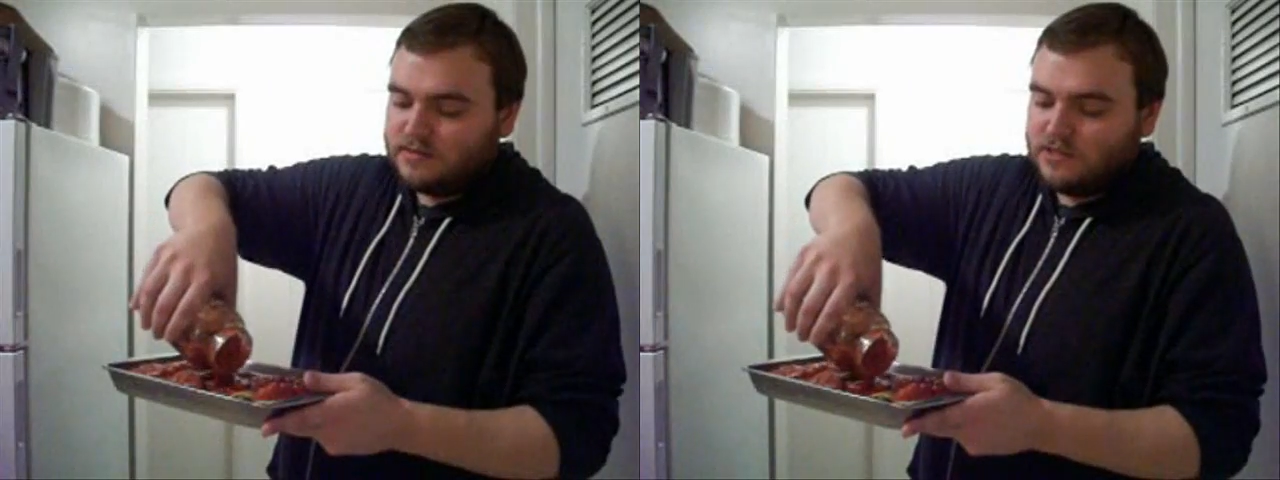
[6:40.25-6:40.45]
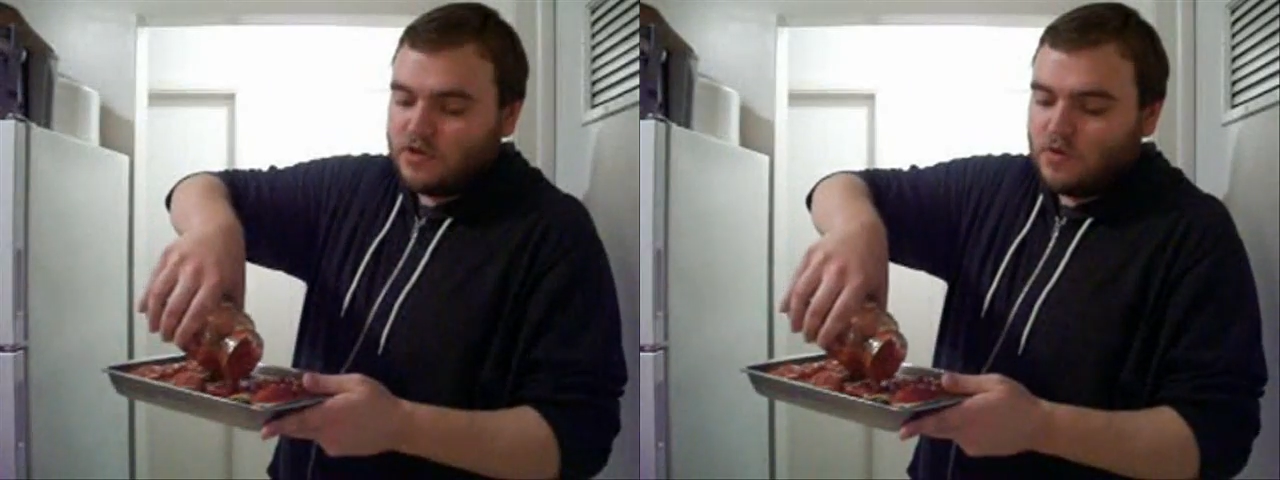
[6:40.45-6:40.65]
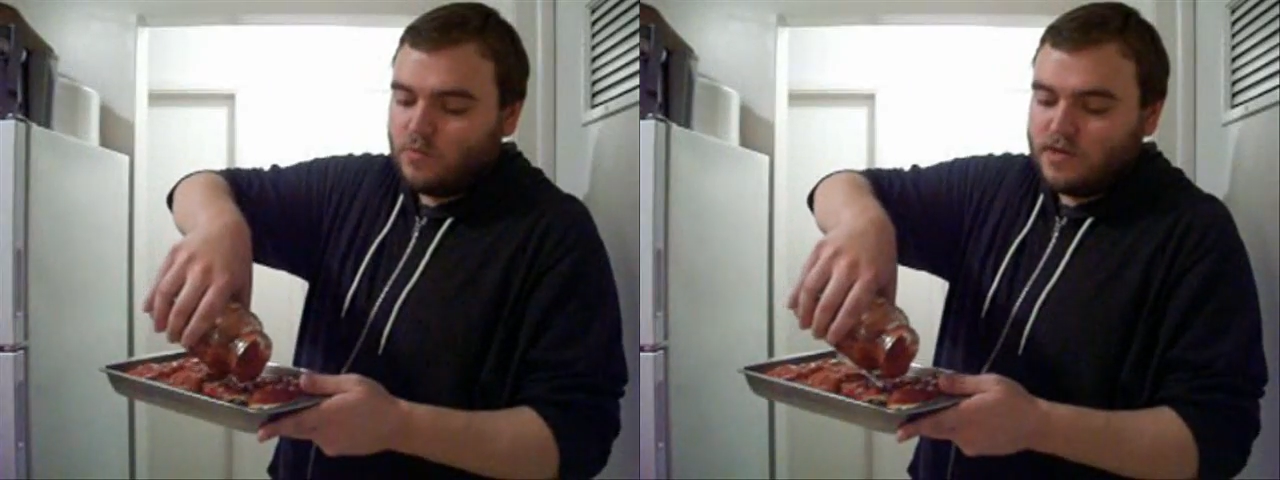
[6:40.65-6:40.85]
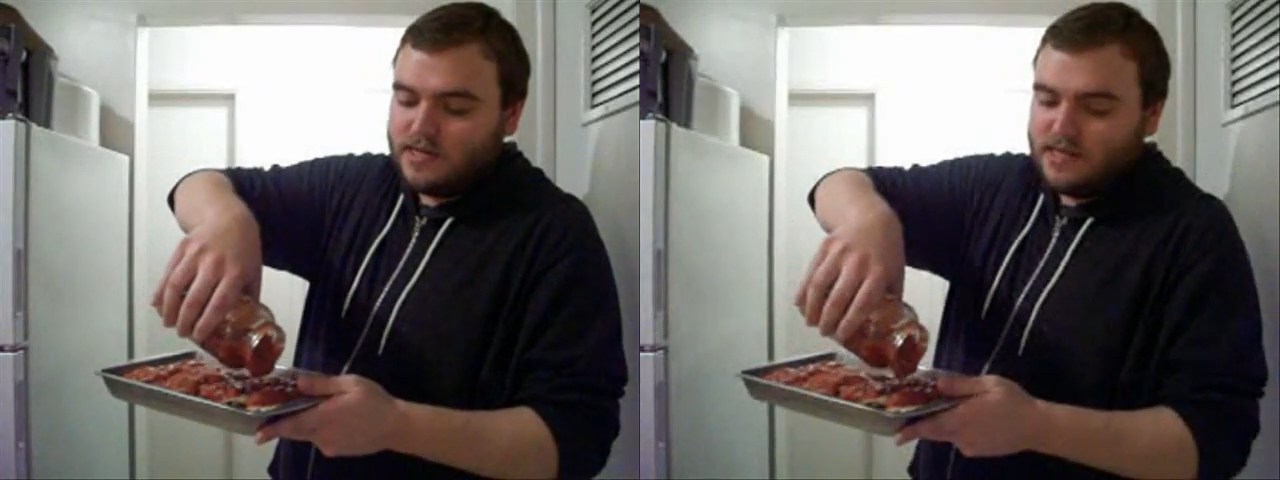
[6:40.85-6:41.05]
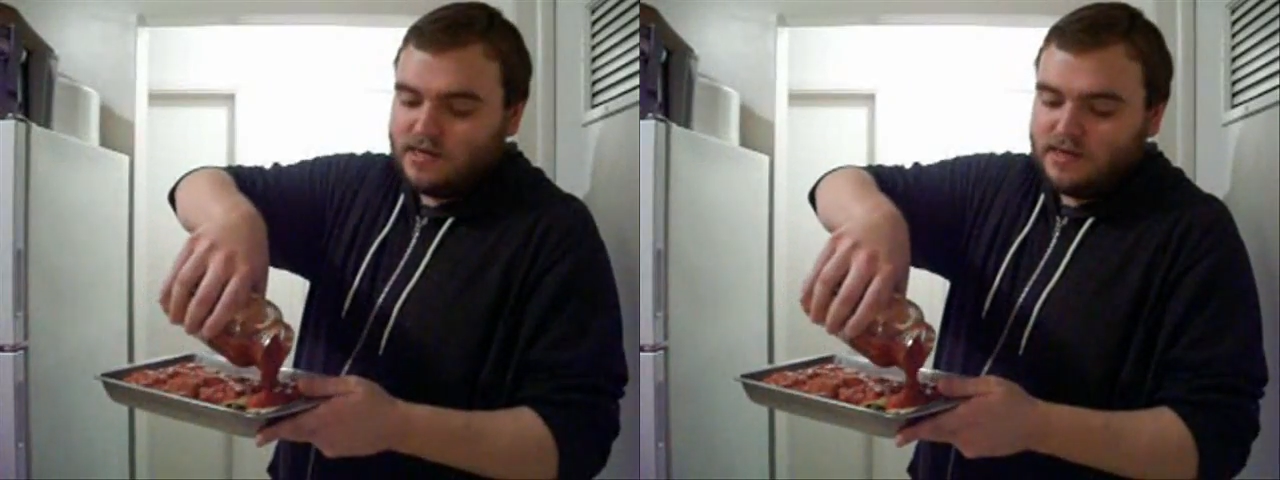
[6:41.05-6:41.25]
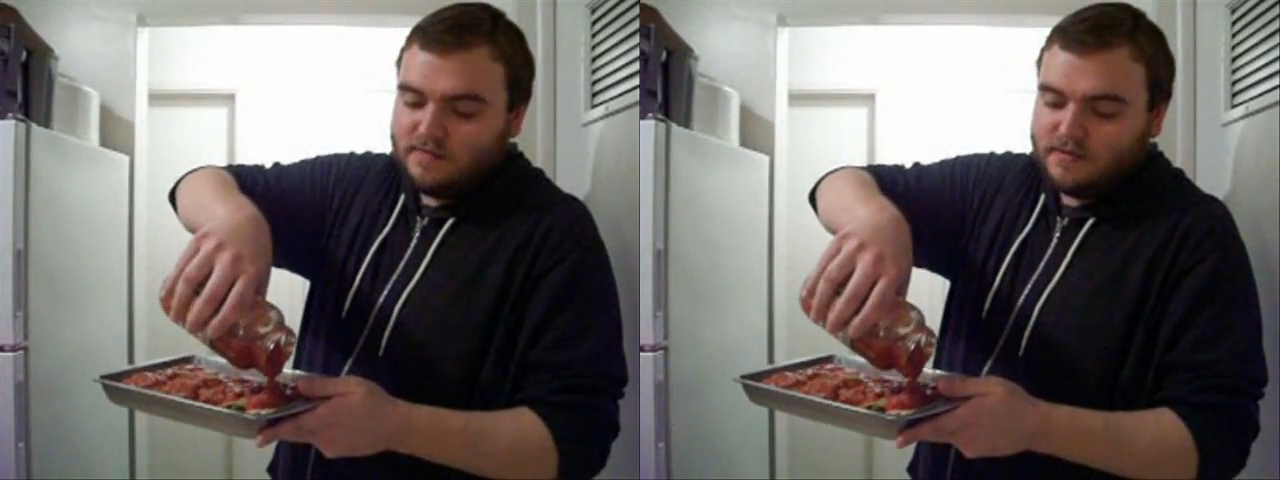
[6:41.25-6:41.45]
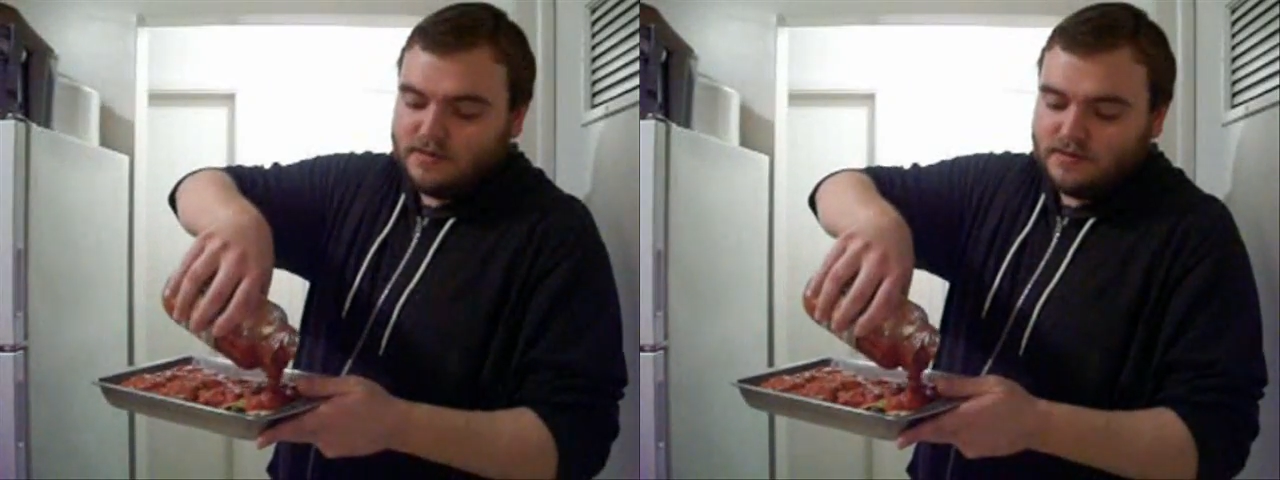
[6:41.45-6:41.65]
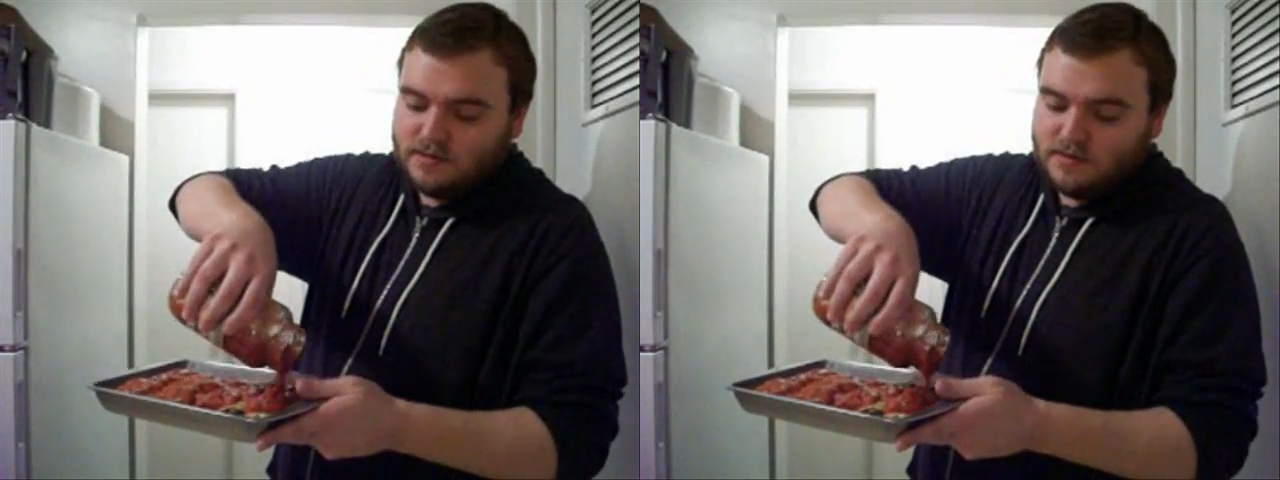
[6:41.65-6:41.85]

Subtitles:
You don't want any of it